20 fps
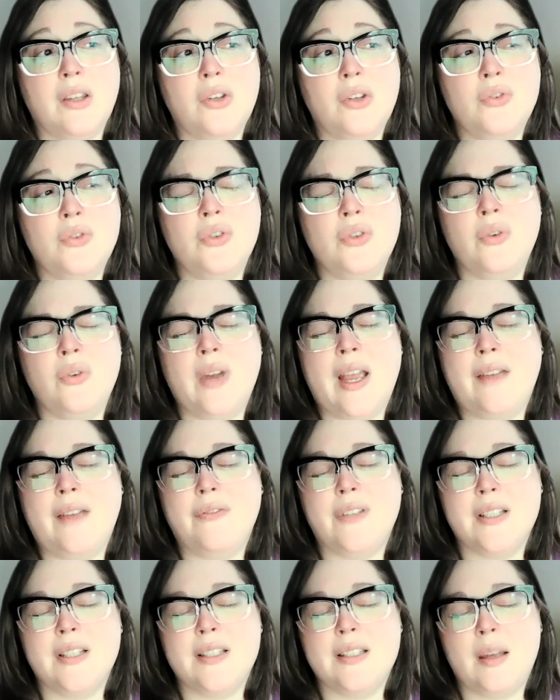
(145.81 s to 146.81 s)
you do
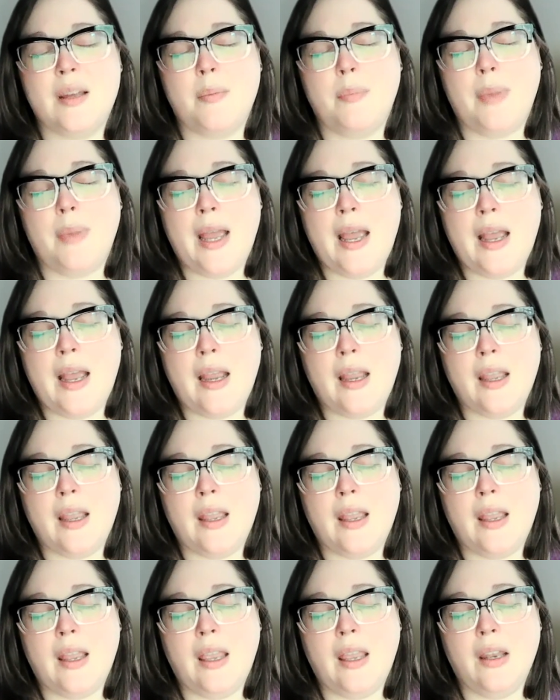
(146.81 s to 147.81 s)
have to step back
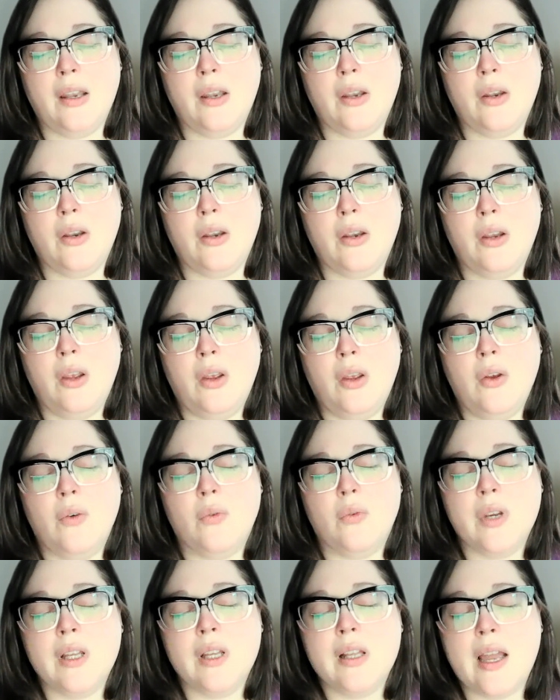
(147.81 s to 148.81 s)
and
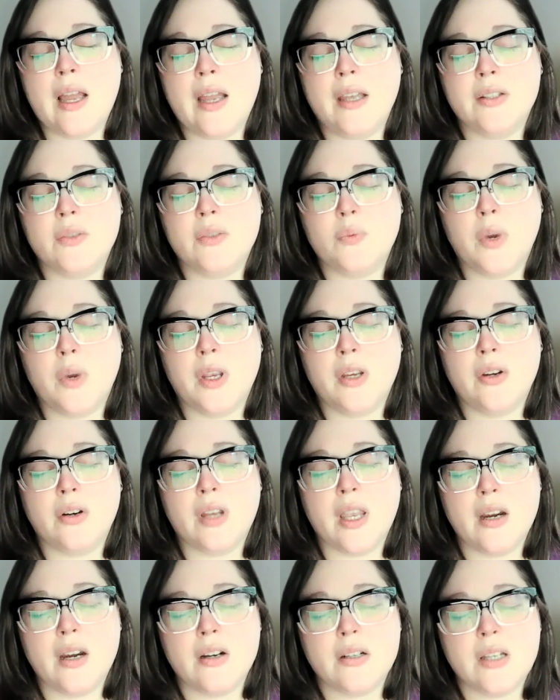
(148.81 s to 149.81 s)
realize what
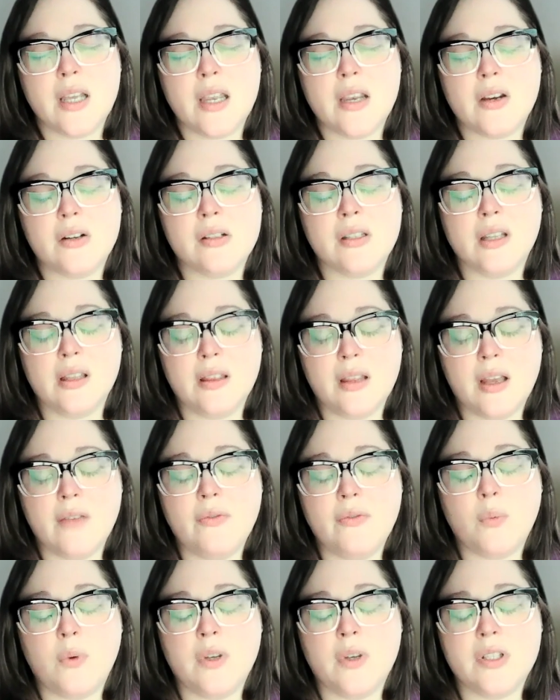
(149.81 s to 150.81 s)
your caretakers and
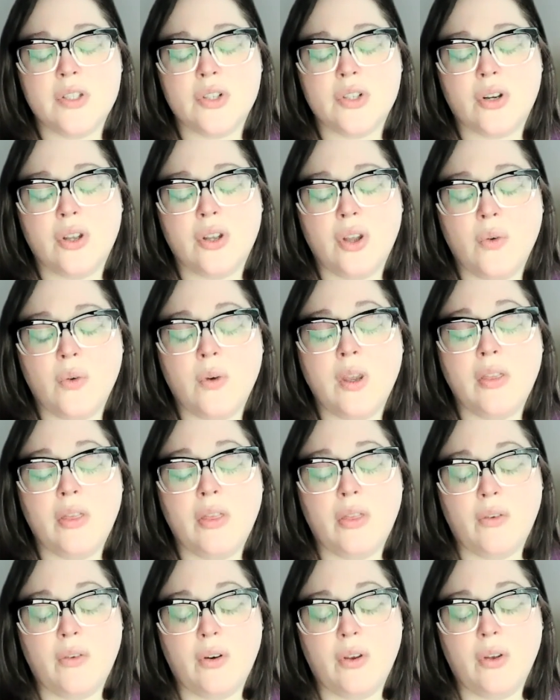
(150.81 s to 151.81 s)
loved ones are
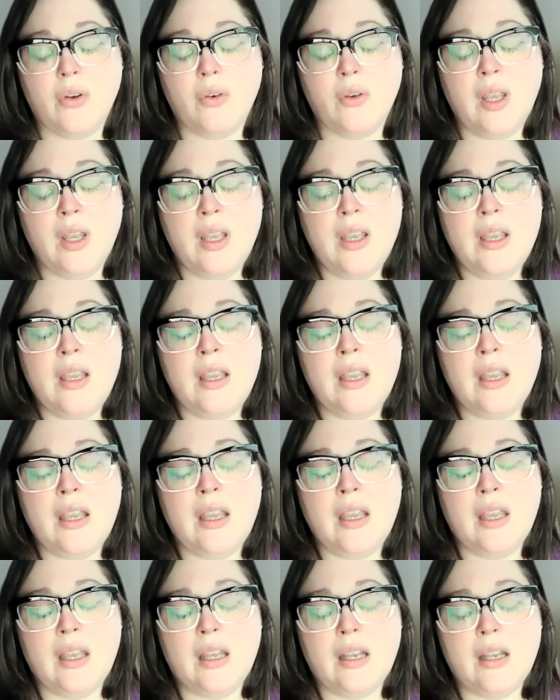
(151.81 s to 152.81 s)
going through
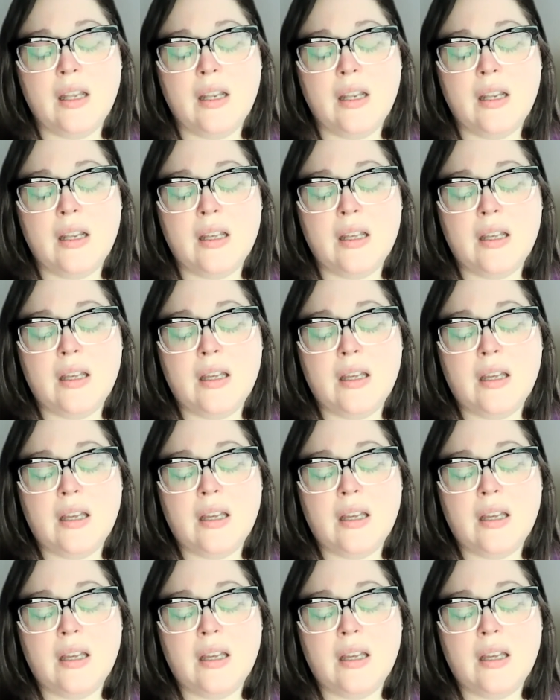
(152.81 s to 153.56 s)
and